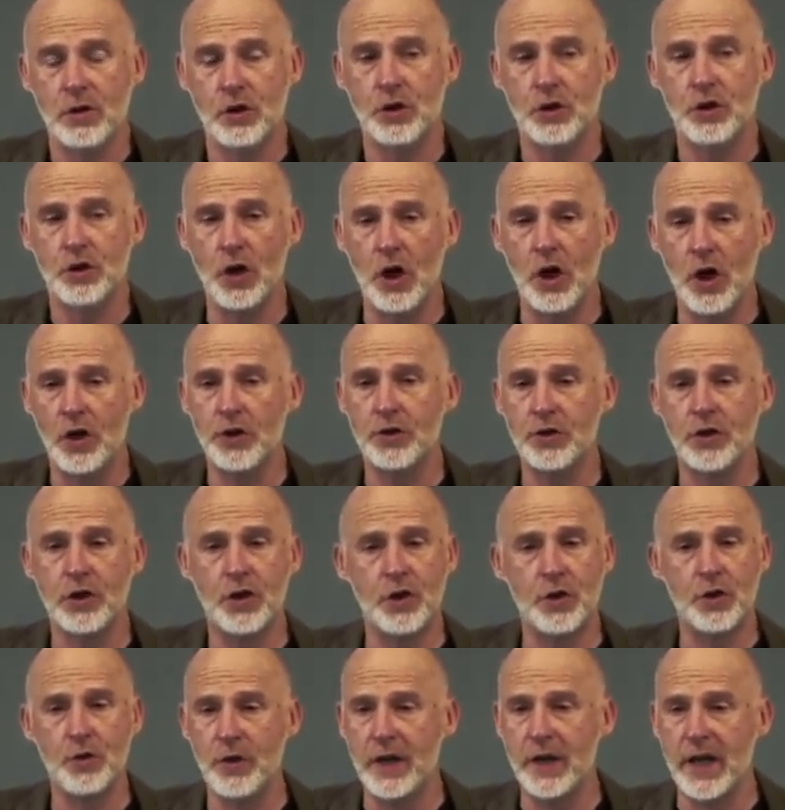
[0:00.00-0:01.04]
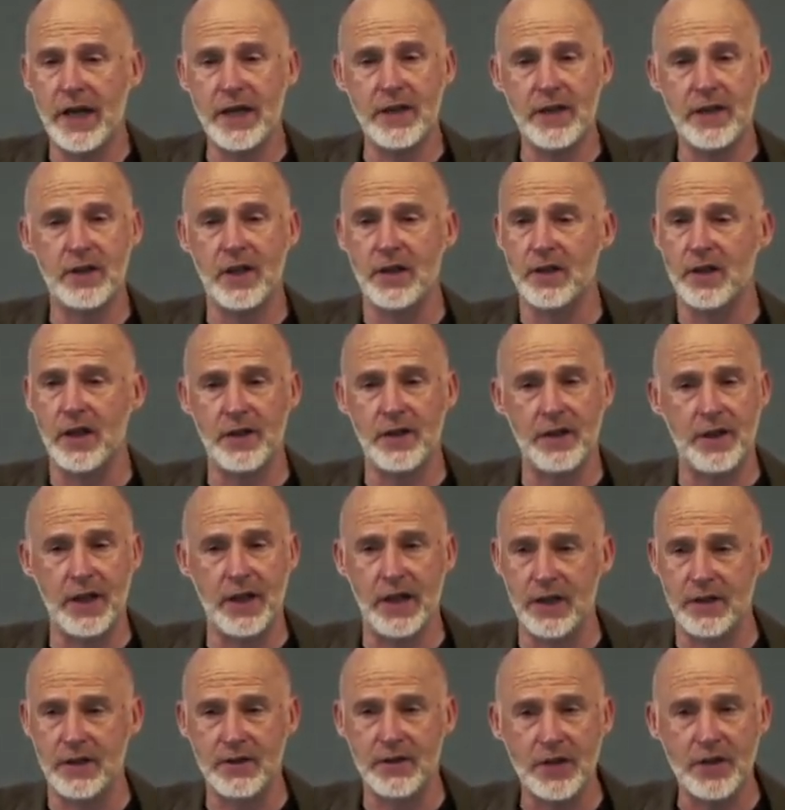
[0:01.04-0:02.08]
God created the
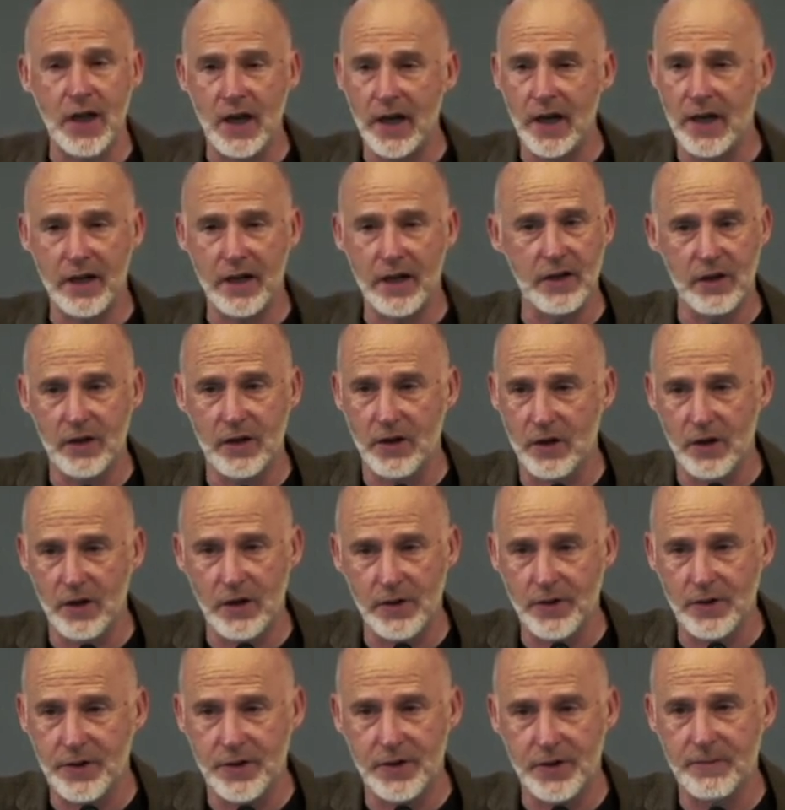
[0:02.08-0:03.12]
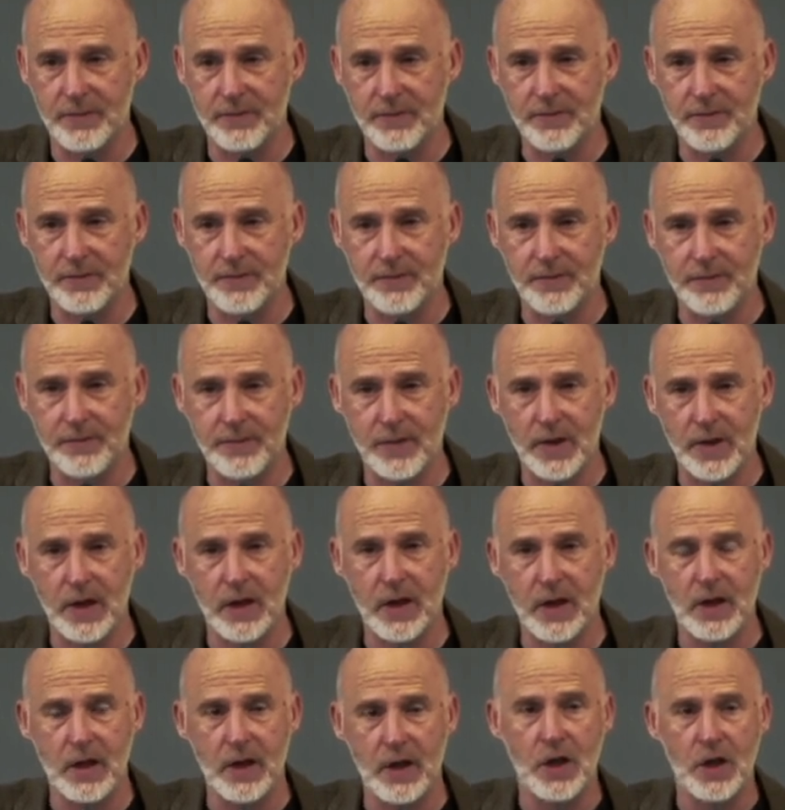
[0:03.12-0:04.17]
entire earth.
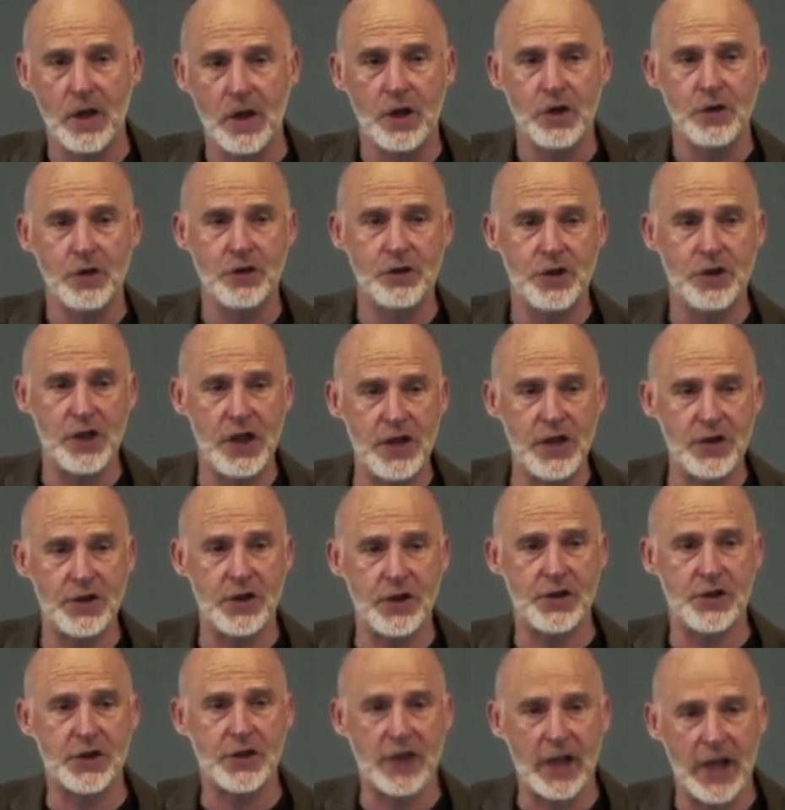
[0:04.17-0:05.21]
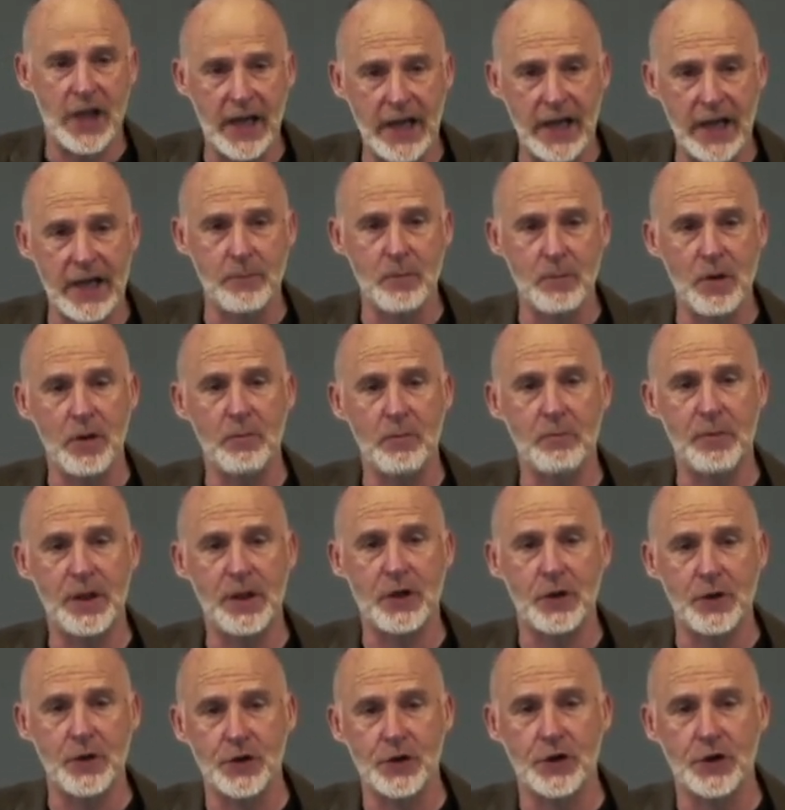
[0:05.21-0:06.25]
Jesus came
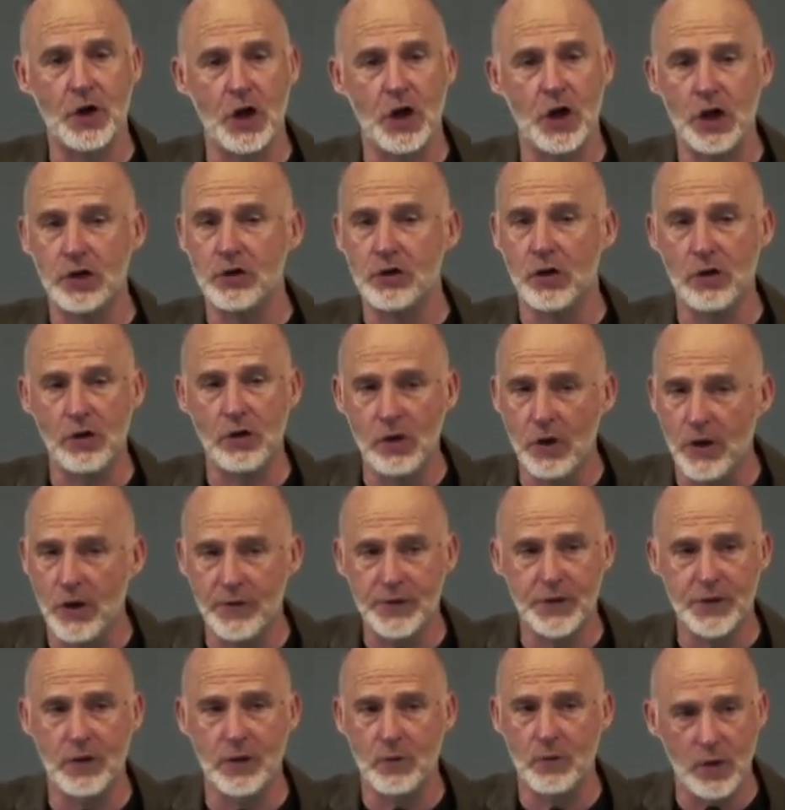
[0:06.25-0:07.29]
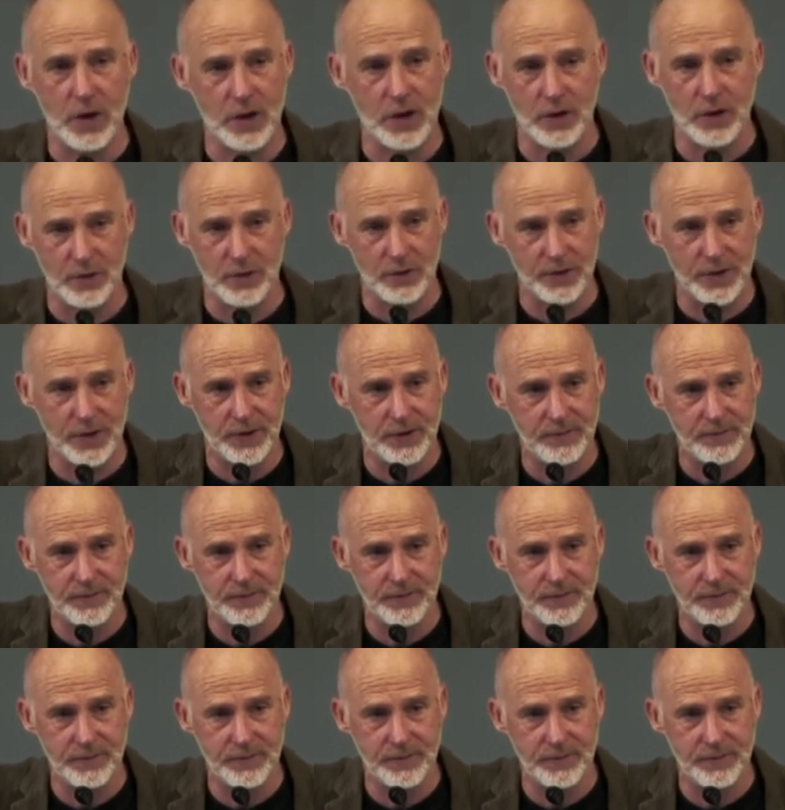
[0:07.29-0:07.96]
because God loves the world.